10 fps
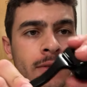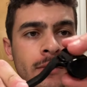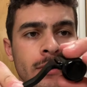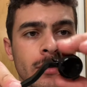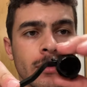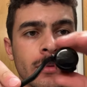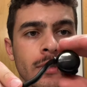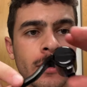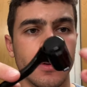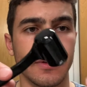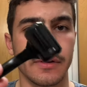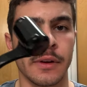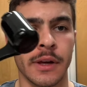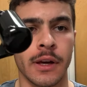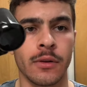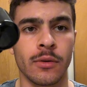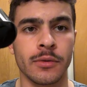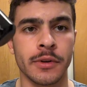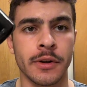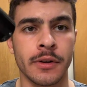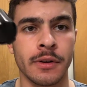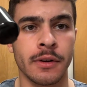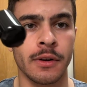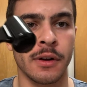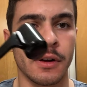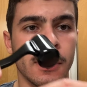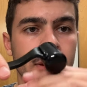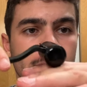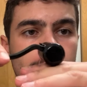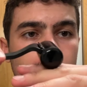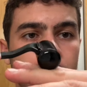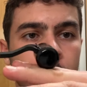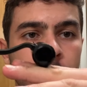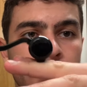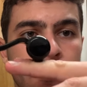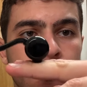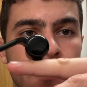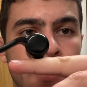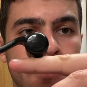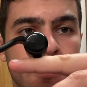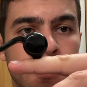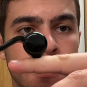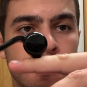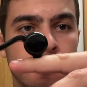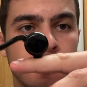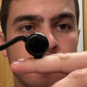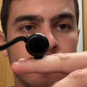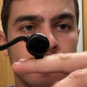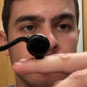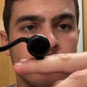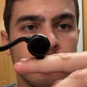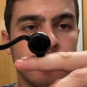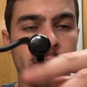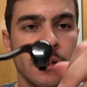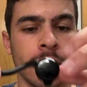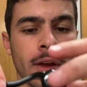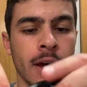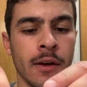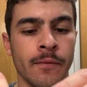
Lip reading: little head holder, and it has two feet so it can sit like that